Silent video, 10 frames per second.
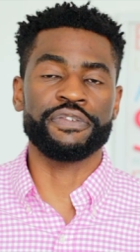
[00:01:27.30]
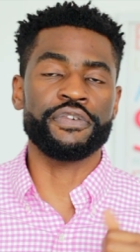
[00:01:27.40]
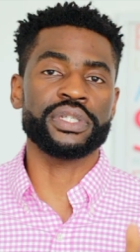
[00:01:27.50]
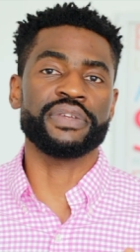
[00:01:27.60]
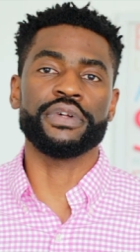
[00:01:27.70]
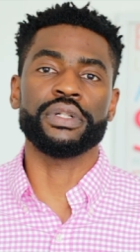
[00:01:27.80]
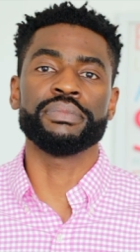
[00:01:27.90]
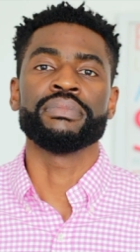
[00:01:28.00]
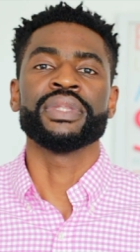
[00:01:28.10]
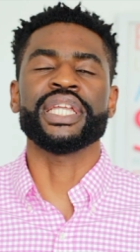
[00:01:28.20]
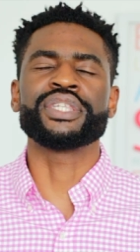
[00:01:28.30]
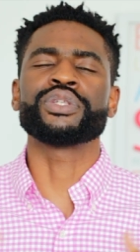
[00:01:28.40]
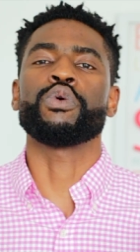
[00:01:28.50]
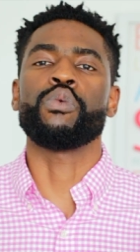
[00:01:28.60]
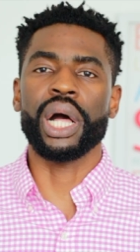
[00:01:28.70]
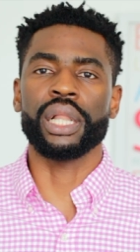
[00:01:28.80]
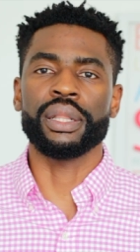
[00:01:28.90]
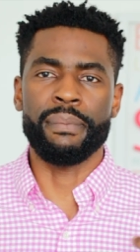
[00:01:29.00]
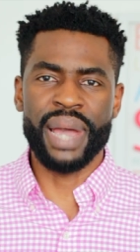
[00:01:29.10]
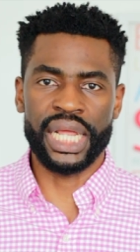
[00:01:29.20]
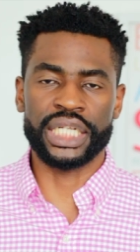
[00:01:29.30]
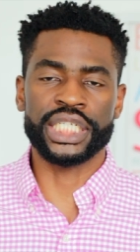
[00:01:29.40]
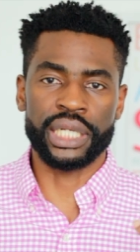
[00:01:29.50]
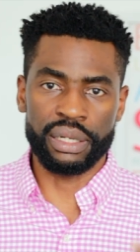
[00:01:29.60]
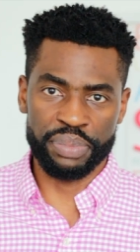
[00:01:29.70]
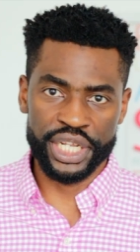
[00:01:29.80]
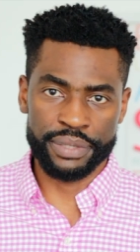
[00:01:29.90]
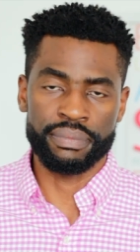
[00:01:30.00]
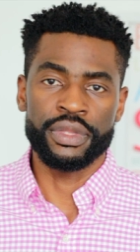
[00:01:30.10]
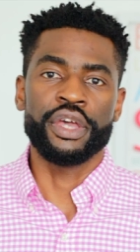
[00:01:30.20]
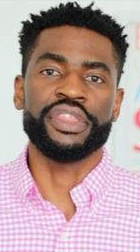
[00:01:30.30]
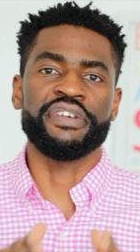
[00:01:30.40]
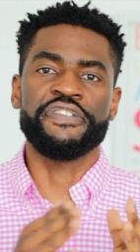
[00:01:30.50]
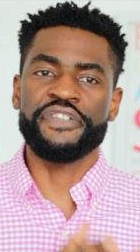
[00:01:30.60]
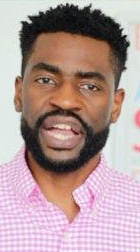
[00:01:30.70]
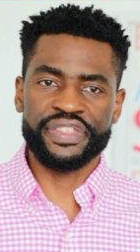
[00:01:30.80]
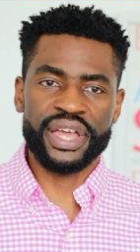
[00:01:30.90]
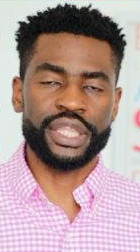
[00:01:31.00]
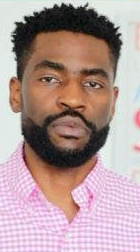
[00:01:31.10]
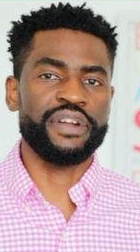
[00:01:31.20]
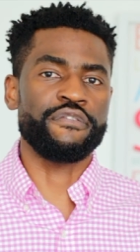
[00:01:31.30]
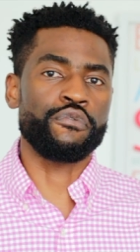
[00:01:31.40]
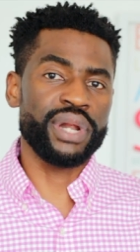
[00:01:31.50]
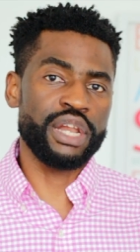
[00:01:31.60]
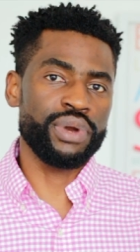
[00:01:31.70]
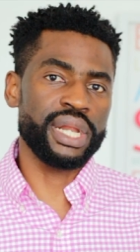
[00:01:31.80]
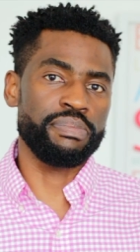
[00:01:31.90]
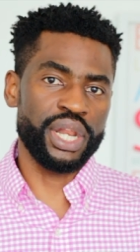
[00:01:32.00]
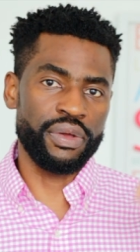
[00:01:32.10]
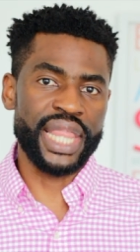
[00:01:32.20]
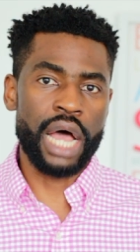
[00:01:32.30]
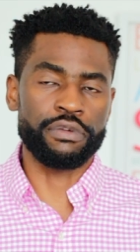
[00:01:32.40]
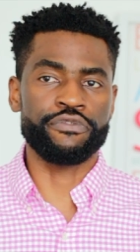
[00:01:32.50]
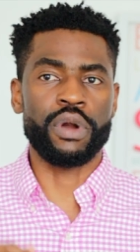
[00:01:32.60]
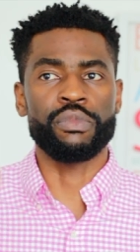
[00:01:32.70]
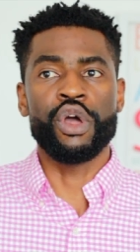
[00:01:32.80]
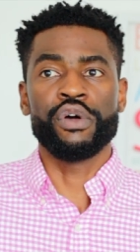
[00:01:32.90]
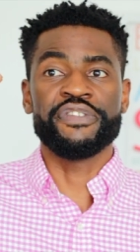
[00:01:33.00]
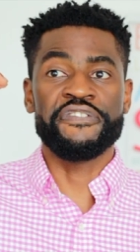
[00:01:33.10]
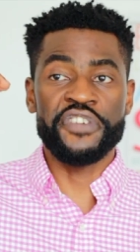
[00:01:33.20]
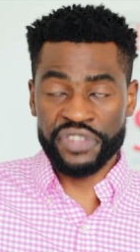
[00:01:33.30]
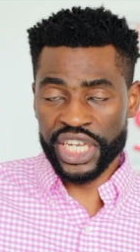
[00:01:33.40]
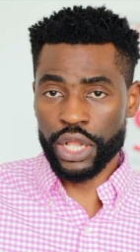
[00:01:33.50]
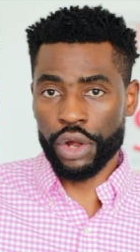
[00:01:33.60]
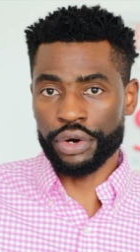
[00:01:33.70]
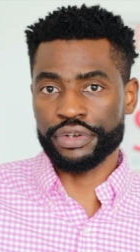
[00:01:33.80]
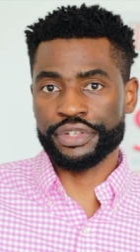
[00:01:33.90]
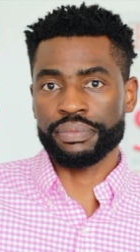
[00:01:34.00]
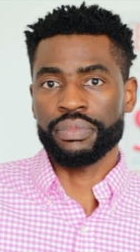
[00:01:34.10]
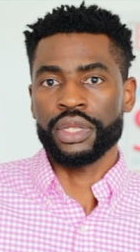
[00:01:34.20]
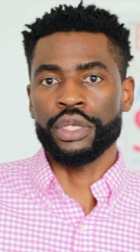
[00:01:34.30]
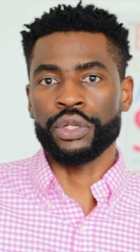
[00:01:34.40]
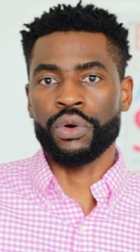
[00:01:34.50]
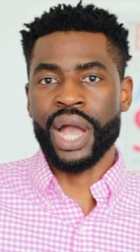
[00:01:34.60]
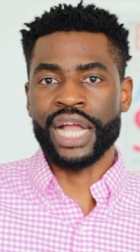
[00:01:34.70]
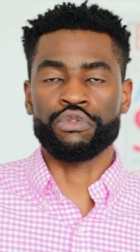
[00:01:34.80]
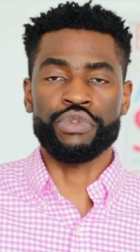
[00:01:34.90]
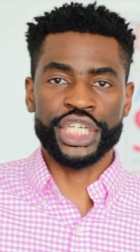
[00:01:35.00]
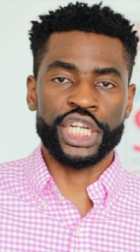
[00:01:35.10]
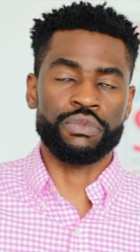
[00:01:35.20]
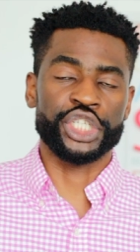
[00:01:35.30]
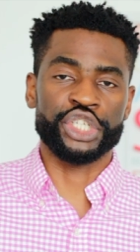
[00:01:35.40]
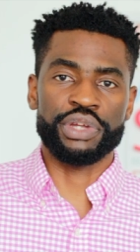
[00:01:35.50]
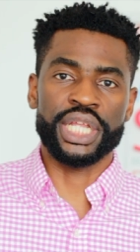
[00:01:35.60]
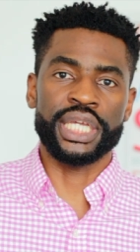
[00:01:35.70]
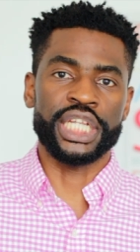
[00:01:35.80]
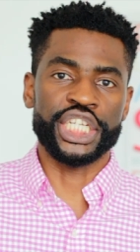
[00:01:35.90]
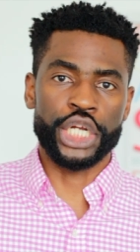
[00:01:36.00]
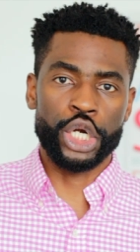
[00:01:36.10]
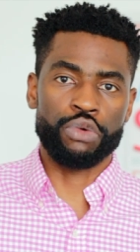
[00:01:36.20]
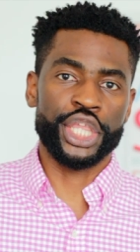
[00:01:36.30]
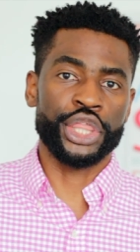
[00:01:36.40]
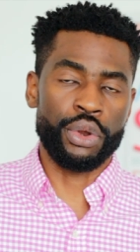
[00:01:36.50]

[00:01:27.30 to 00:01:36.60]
first of all, it's a well-managed company. The fact that they were really, really beaten down from fifty dollars, you know, at which it was trading in January